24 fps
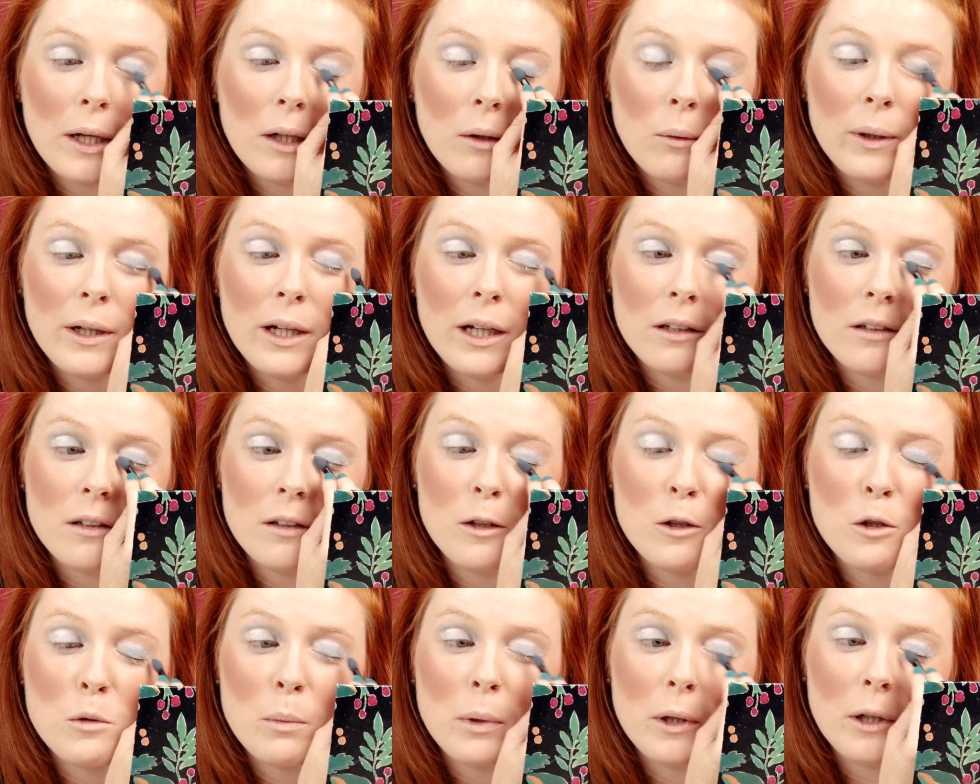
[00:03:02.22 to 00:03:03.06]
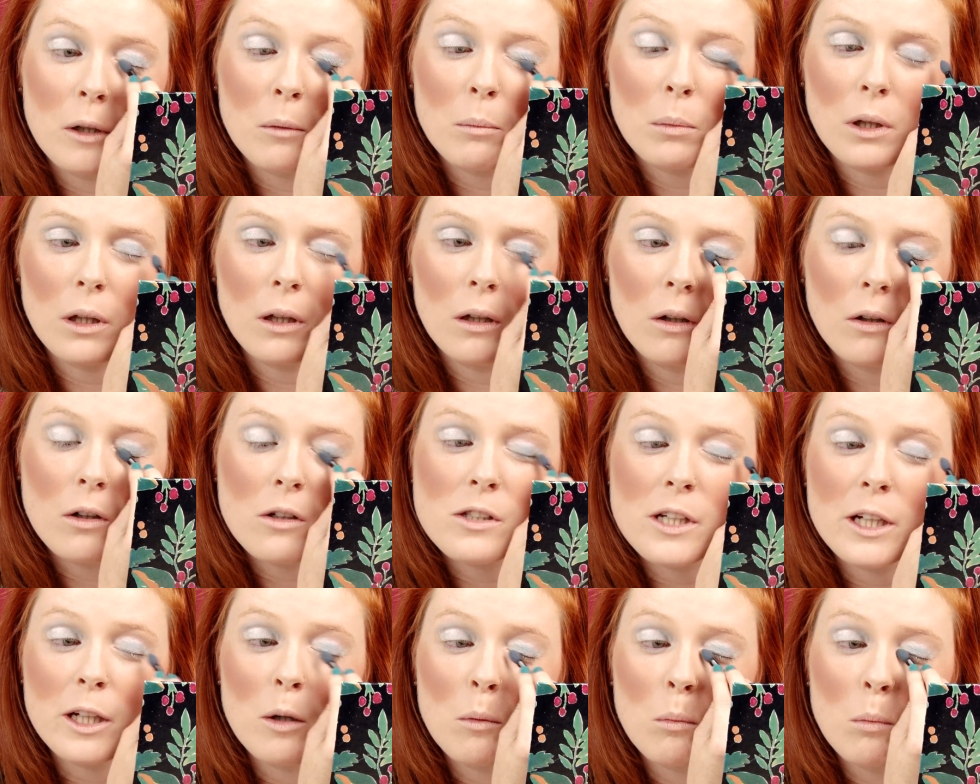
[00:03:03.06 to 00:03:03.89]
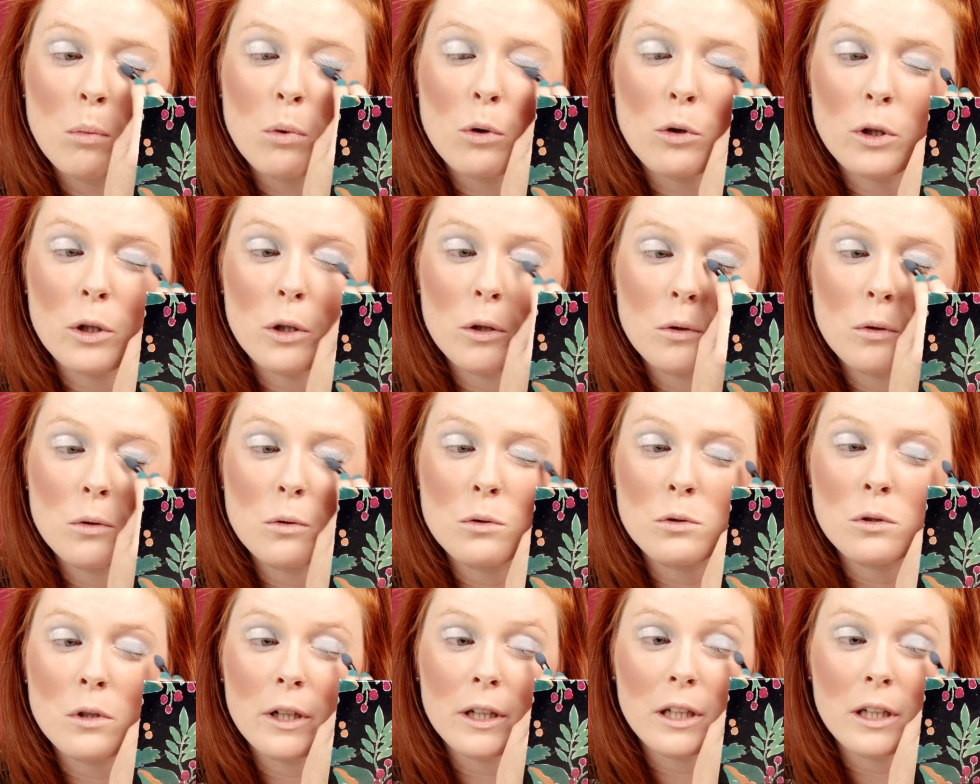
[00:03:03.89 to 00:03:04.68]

Wait till we get to this purple. It looks like a bruise.